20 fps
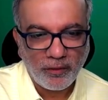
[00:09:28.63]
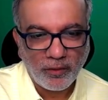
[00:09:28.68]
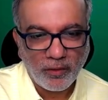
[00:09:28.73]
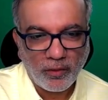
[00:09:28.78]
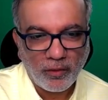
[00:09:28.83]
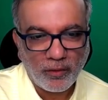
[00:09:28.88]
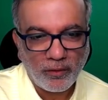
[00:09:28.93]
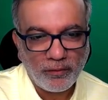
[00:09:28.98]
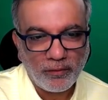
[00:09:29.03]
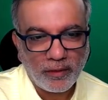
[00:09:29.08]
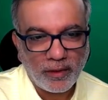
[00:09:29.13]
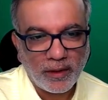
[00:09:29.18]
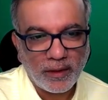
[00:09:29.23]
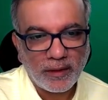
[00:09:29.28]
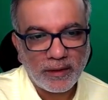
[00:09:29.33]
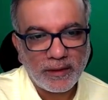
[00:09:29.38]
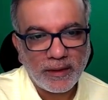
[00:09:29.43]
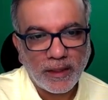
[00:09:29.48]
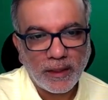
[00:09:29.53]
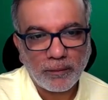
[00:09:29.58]
Or you
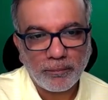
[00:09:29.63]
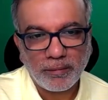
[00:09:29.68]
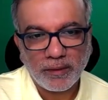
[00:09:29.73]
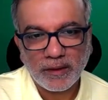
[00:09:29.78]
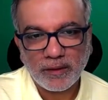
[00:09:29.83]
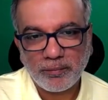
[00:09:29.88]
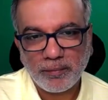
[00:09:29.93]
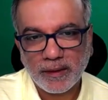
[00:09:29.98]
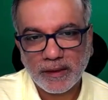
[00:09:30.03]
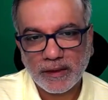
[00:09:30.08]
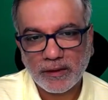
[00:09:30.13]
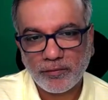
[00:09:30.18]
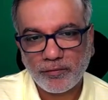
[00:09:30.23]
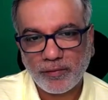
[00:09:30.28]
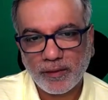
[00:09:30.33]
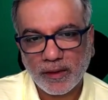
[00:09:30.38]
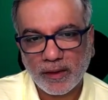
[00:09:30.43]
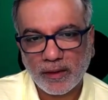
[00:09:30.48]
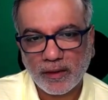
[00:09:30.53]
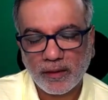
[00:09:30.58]
can set up a
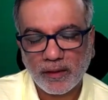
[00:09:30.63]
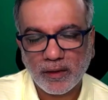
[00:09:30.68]
specific